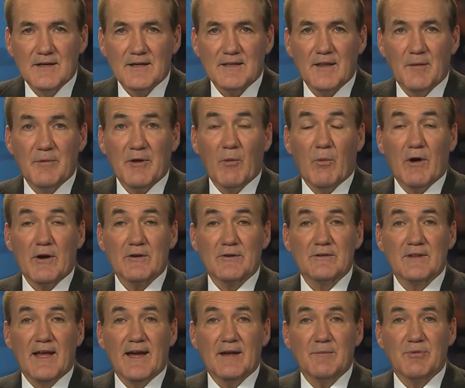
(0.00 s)
Columbia Water
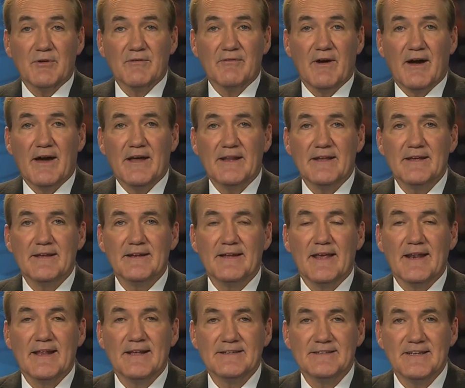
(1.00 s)
and Light provided
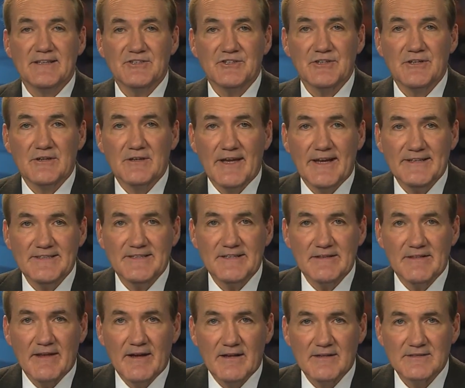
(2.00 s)
an additional
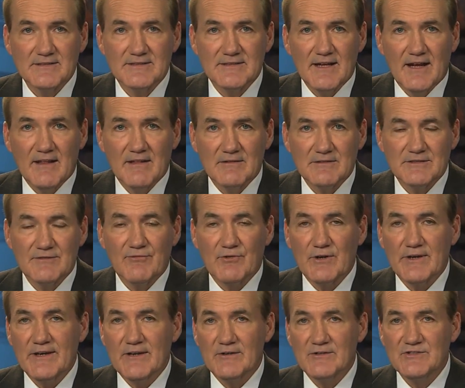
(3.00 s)
$18,000 for
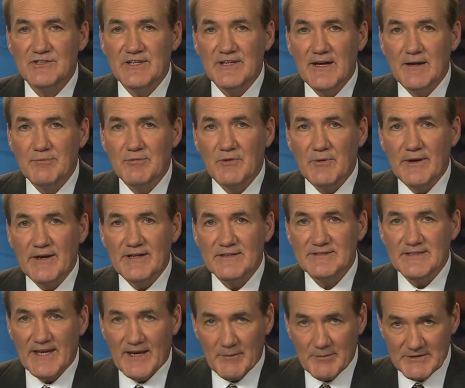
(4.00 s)
energy
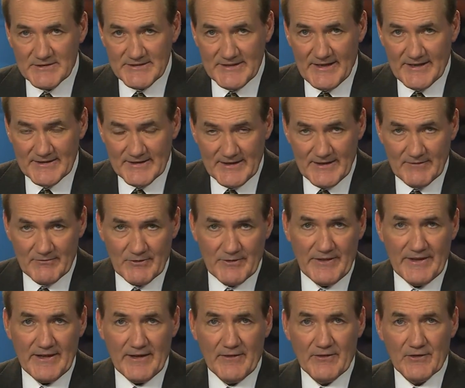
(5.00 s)
upgrades. Habitat covered
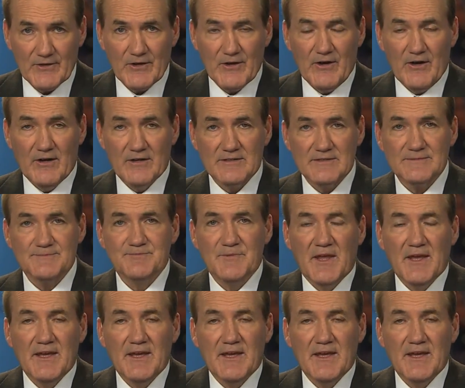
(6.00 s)
the other costs.